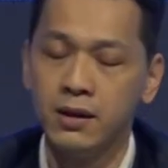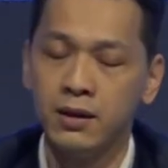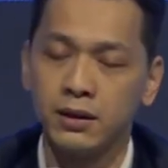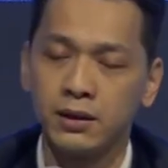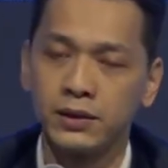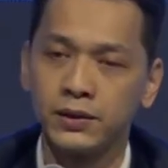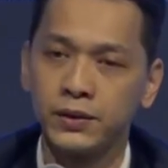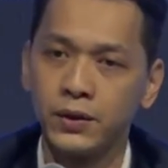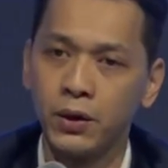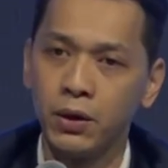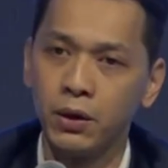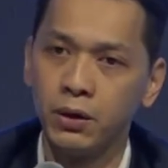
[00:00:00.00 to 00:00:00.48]

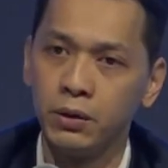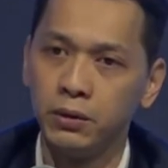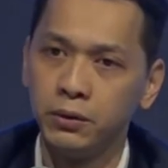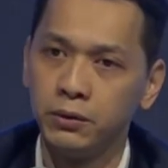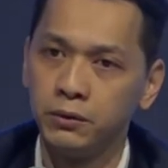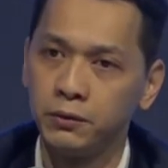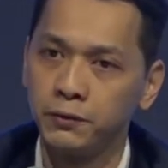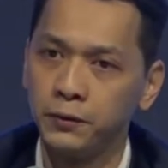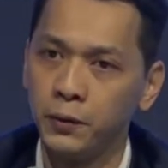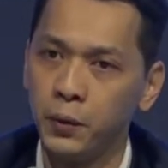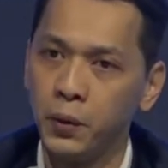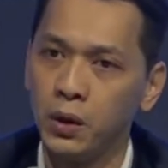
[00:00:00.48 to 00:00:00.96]

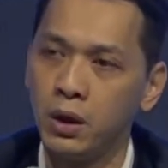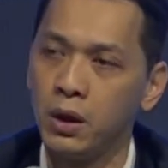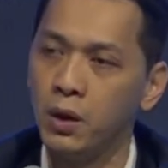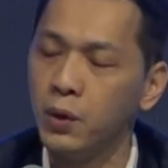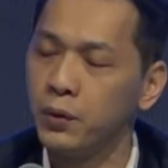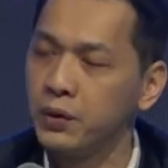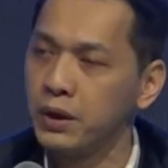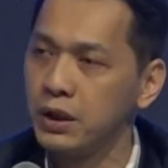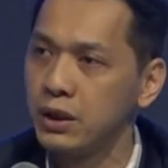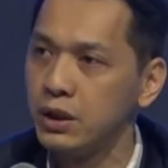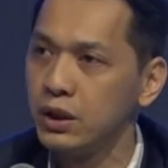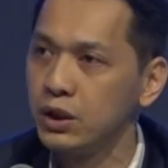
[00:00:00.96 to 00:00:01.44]
So for
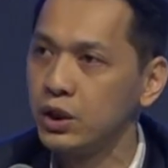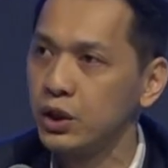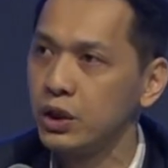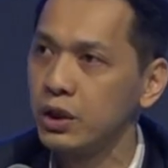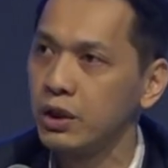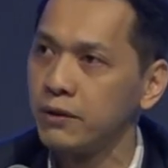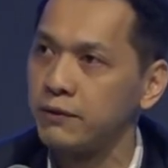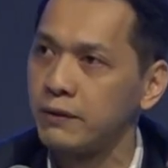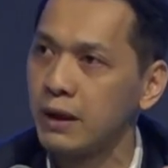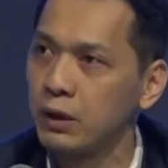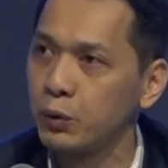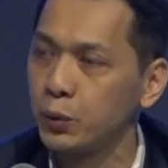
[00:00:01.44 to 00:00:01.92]
all the
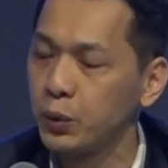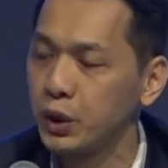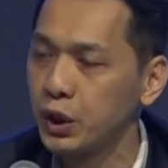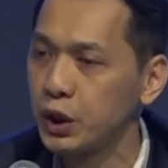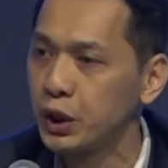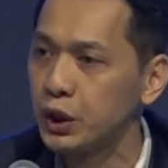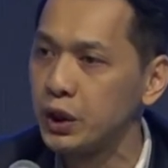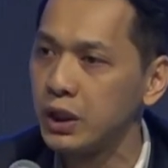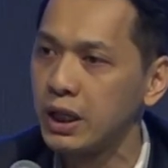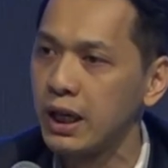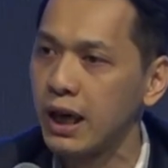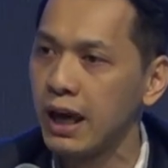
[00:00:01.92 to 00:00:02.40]
initiative that we
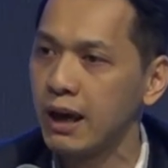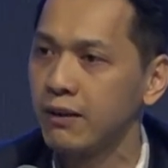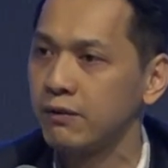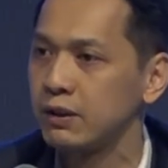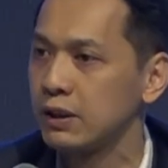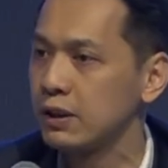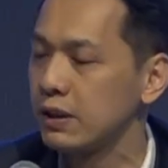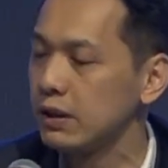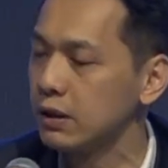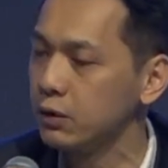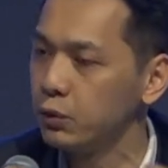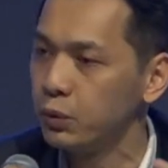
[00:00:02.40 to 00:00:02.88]
currently have,
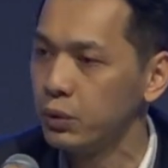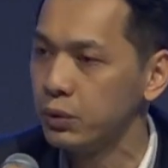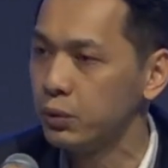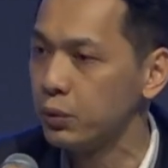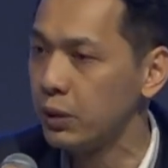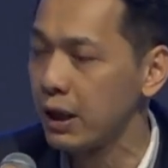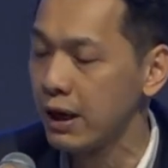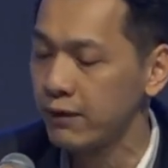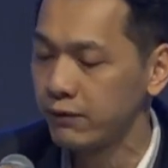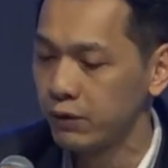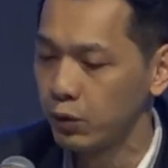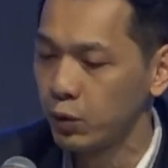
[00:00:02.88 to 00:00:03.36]
let's say
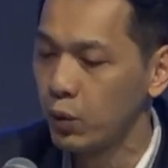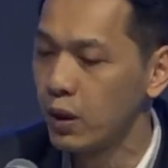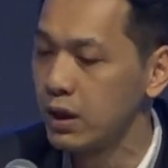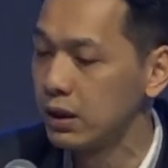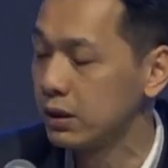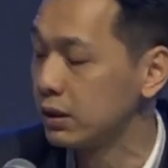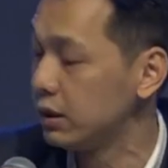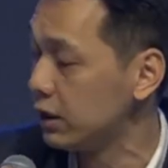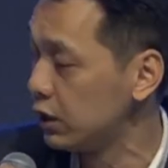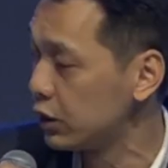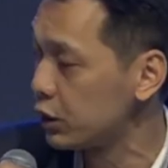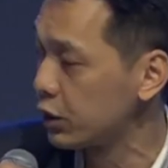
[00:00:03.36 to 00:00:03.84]
we have the
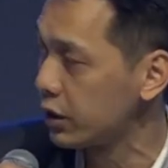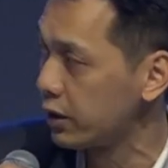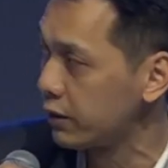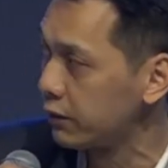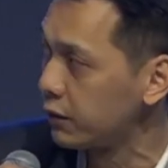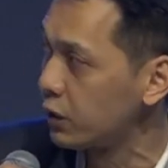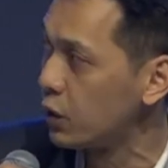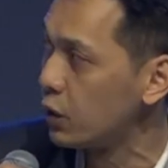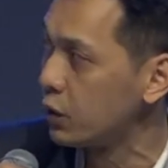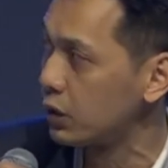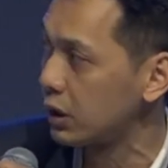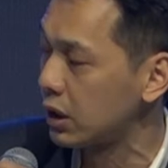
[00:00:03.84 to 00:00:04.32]
one
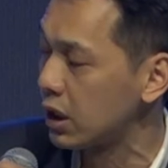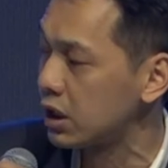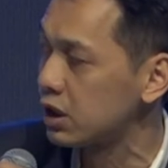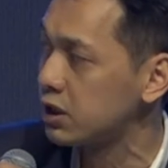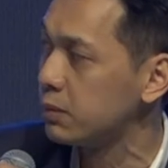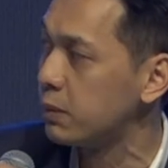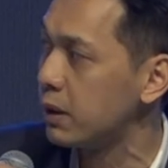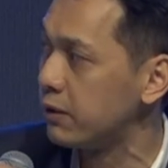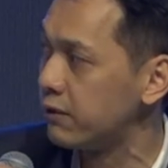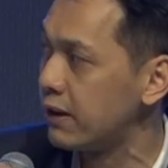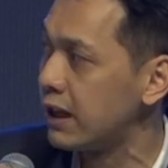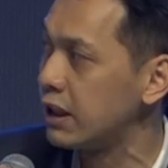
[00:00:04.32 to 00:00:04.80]
initiative called the
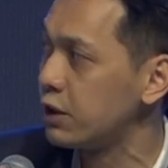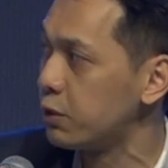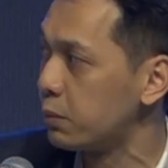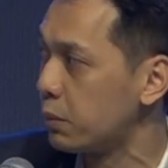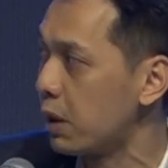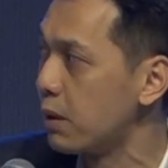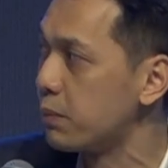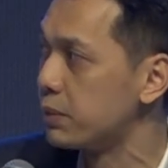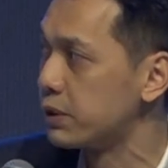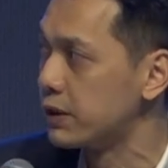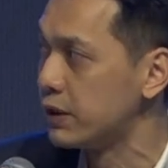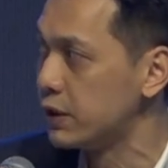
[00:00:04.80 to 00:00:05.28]
customer value
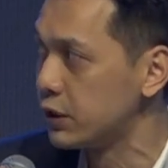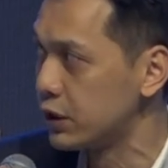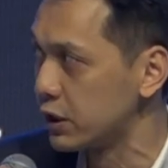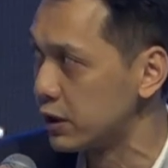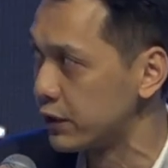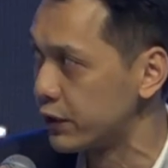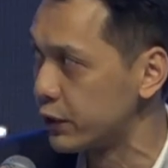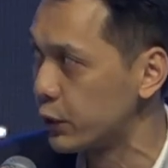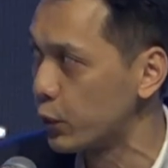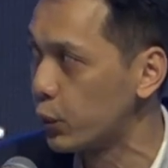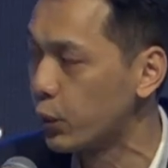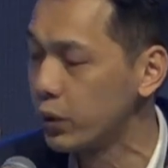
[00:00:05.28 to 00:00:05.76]

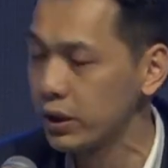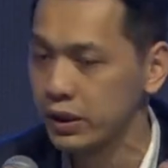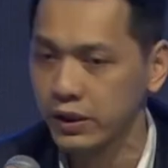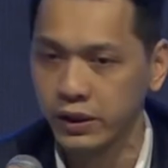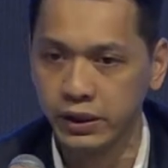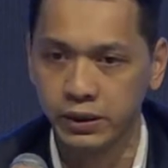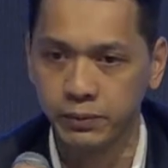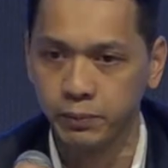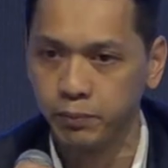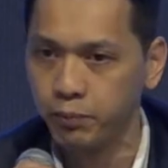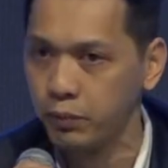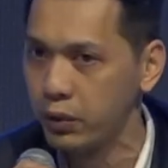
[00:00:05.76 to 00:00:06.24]
propositions, which
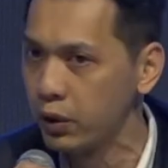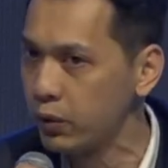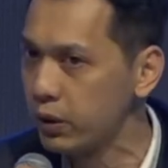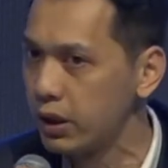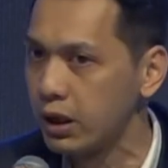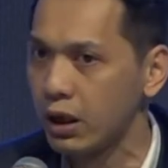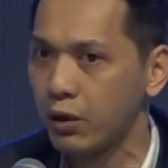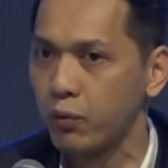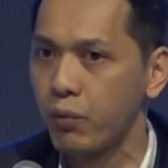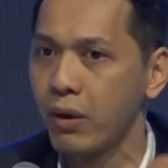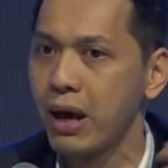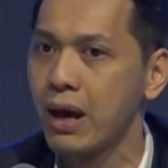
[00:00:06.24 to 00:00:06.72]
is
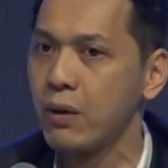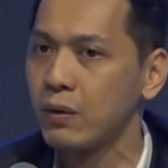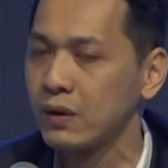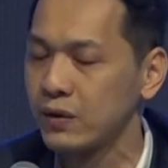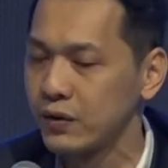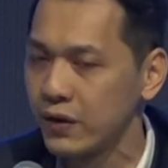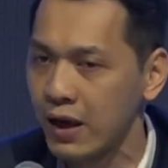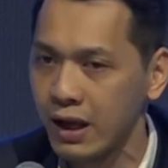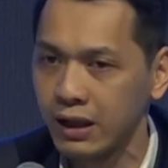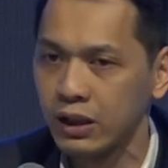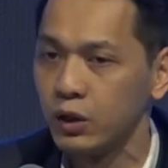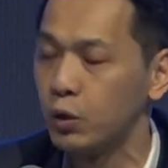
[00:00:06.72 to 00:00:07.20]
building around
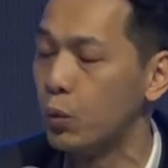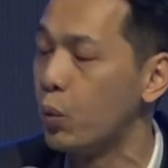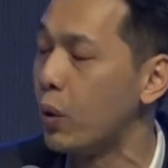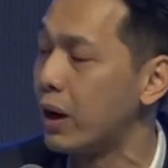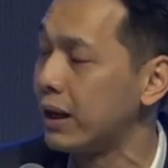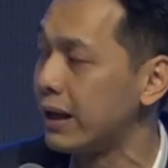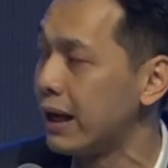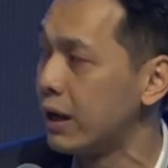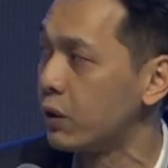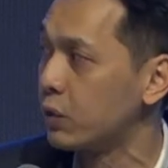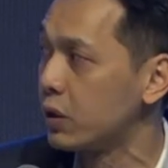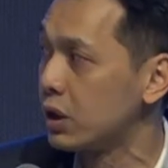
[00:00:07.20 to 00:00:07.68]
exactly
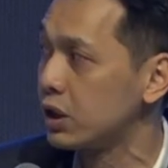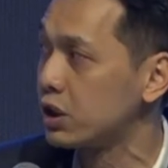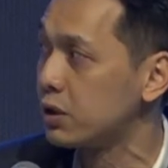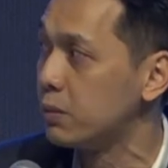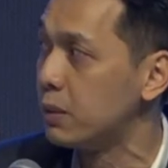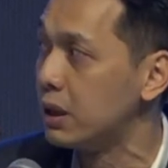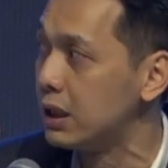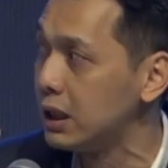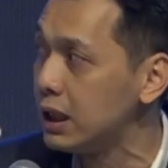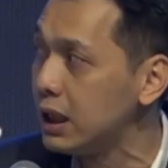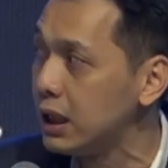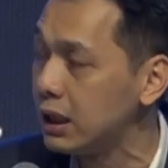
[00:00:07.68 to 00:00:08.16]
what our
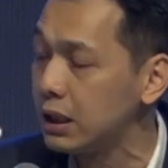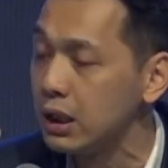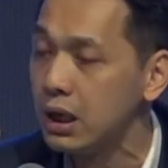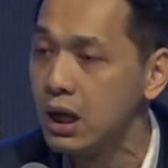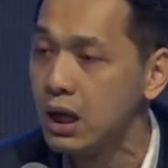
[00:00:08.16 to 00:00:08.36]
customer need.